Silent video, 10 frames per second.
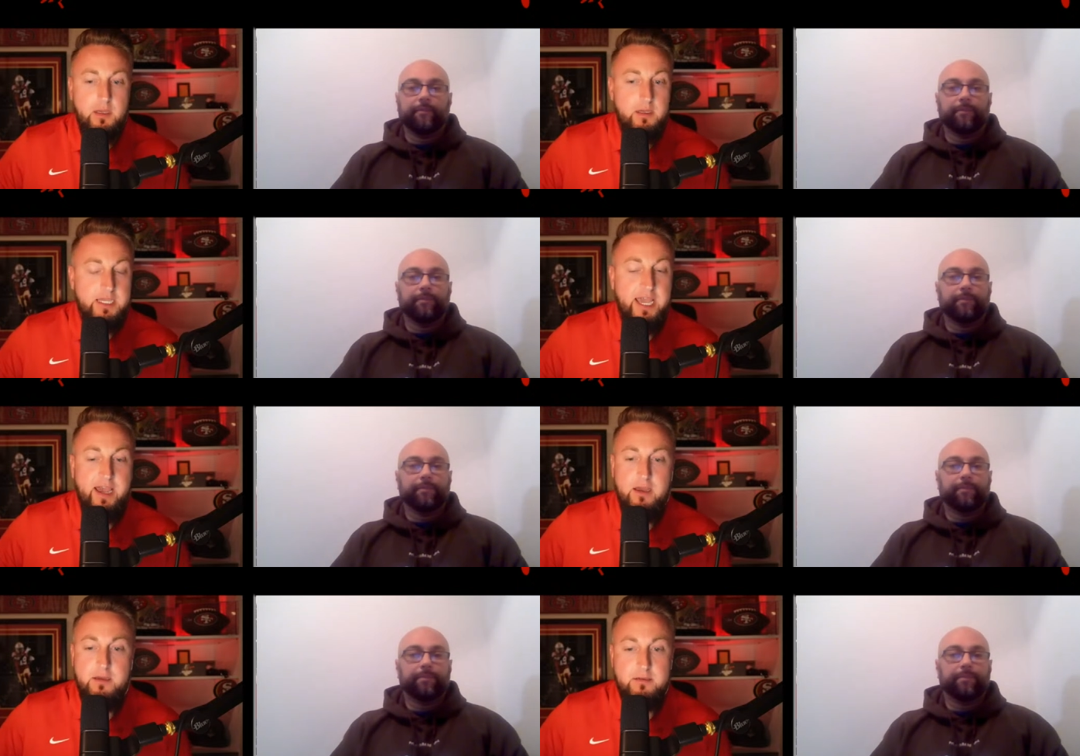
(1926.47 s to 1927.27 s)

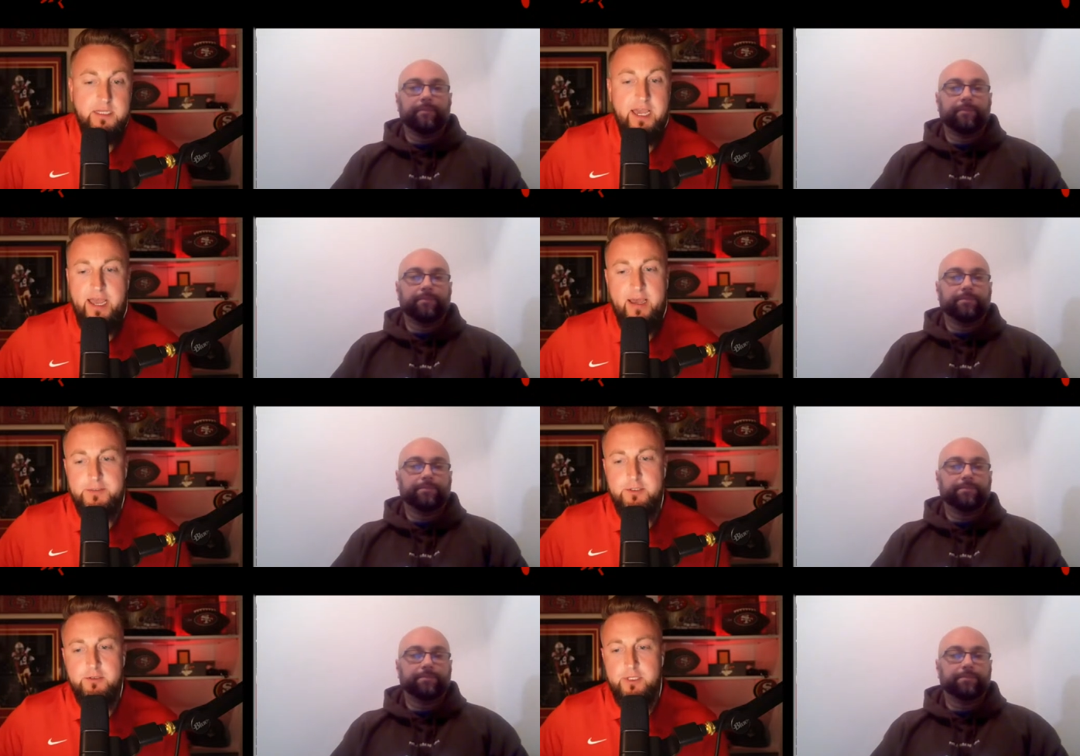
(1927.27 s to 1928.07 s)
Speaker 1: Yeah, yeah,
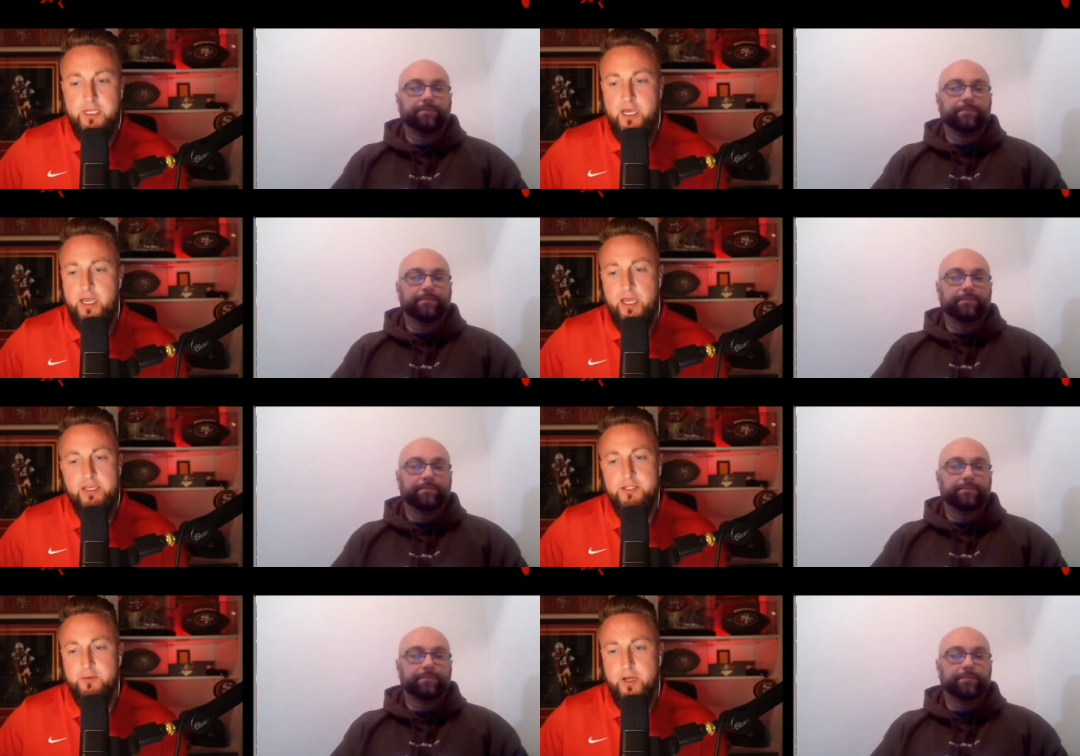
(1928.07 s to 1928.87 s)
absolutely. I, I
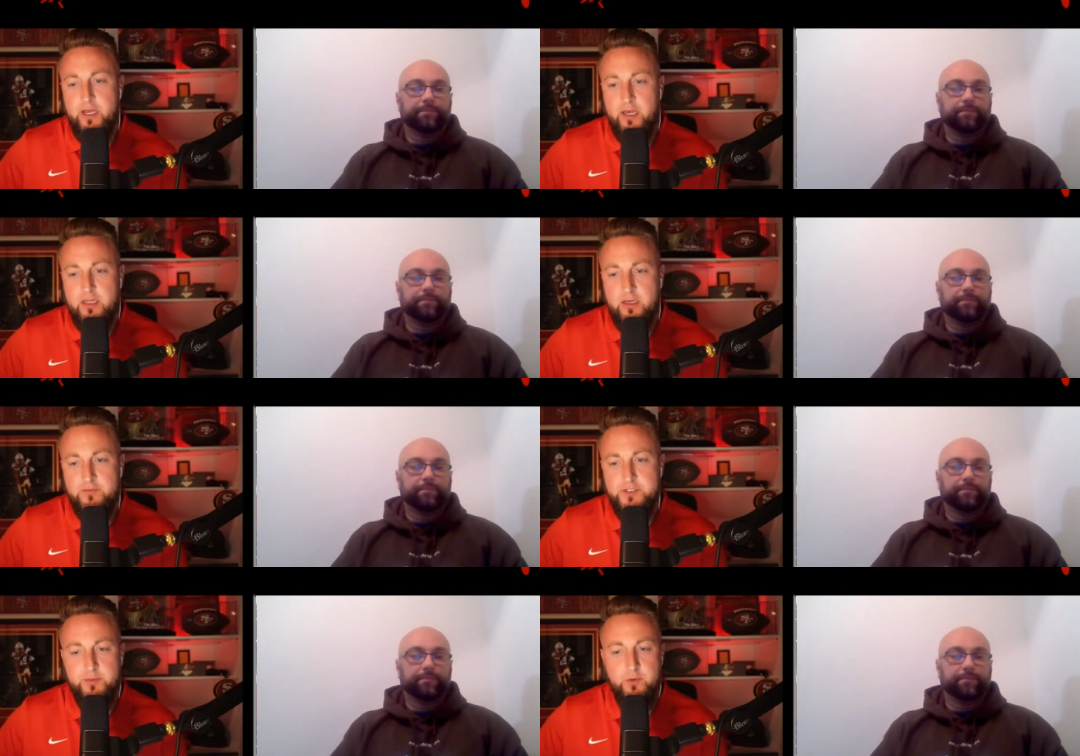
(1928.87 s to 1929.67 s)
do. I, I love
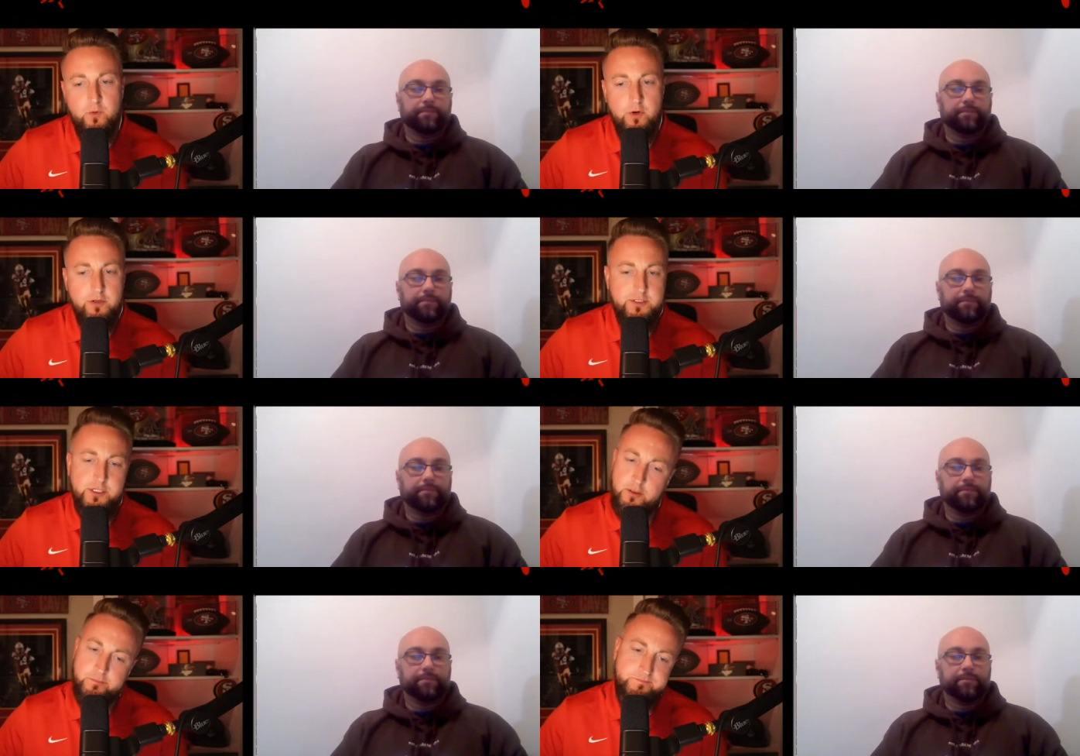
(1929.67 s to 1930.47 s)
Jimmy Ward.
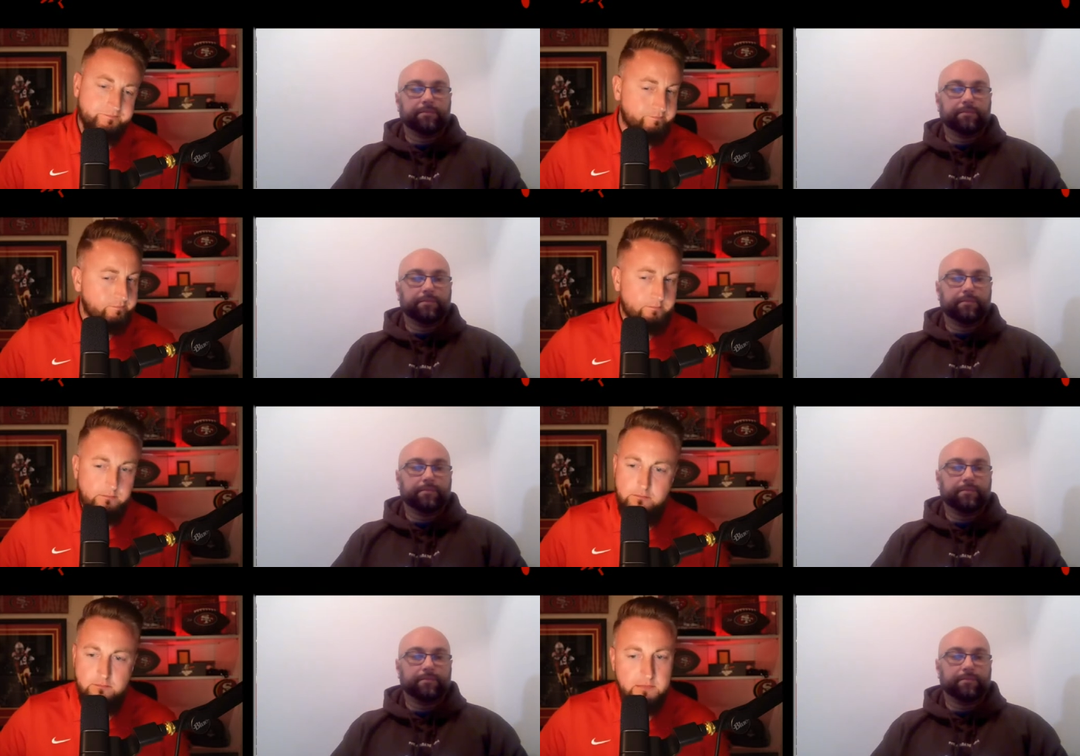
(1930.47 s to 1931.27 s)
So,
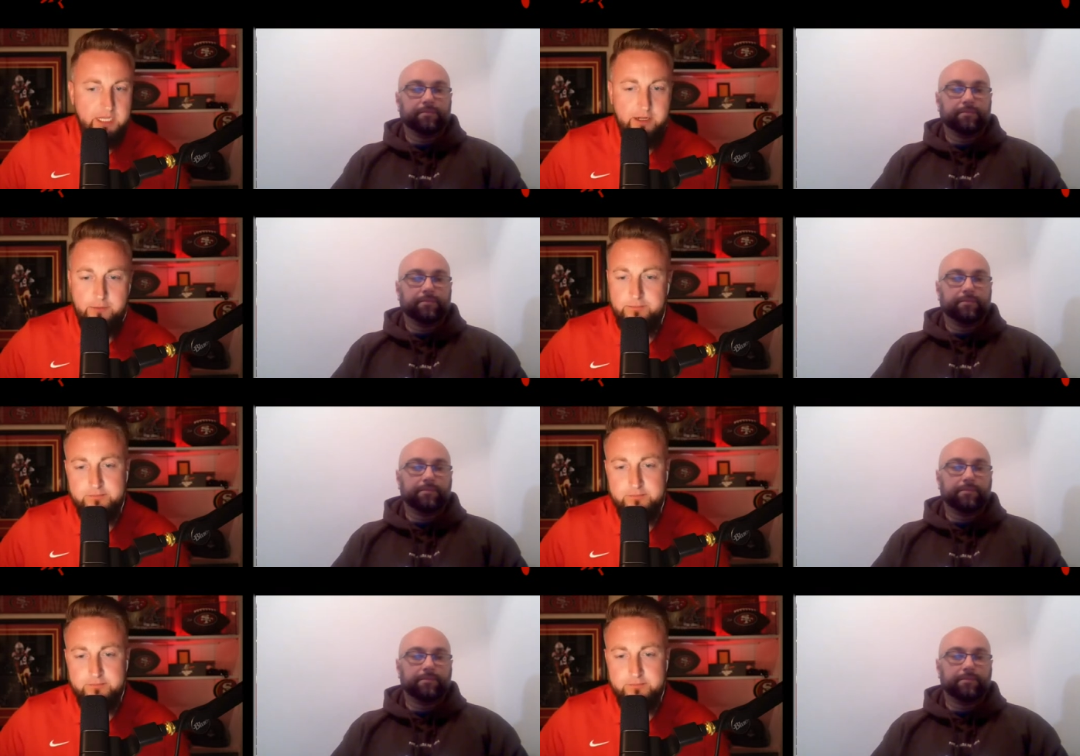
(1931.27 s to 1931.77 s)
you know,